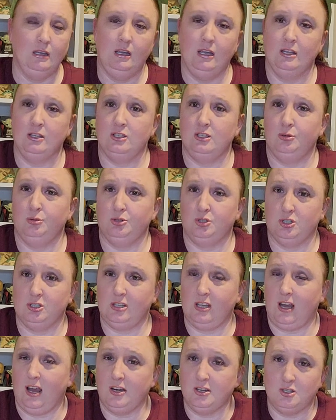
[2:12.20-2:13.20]
and she was just
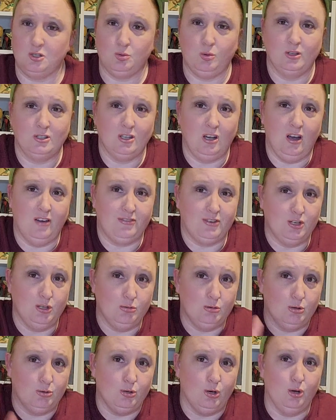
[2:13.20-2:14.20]
like, I just want to offer you
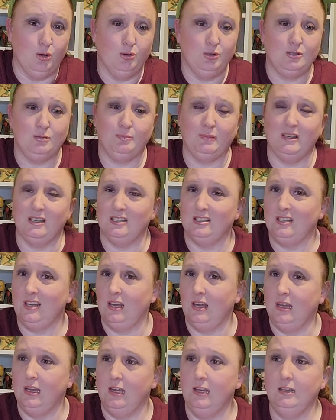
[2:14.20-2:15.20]
a rose, please
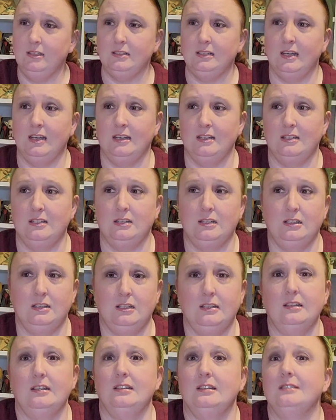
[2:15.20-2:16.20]
take it. And
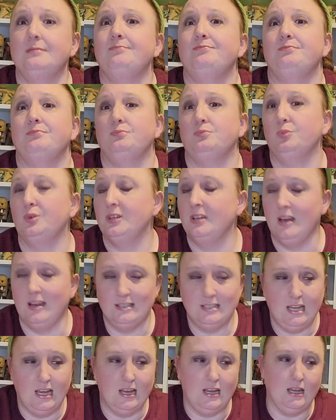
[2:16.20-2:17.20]
he would not
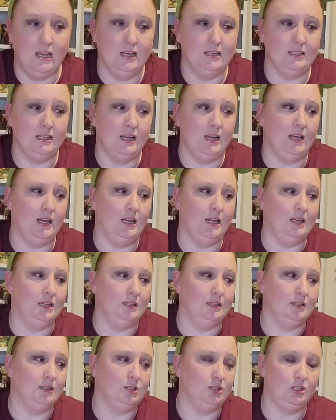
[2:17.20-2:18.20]
take it,
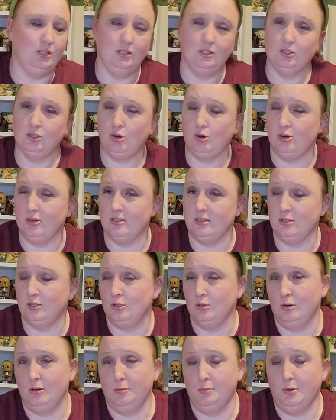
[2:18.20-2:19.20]
and she turns
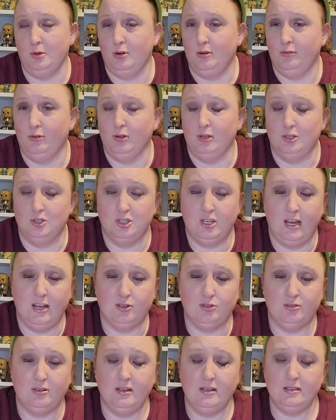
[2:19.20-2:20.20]
into a beautiful
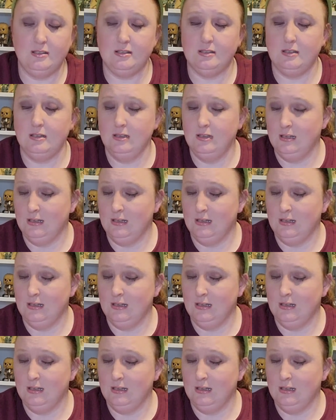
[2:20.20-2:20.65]
enchantress.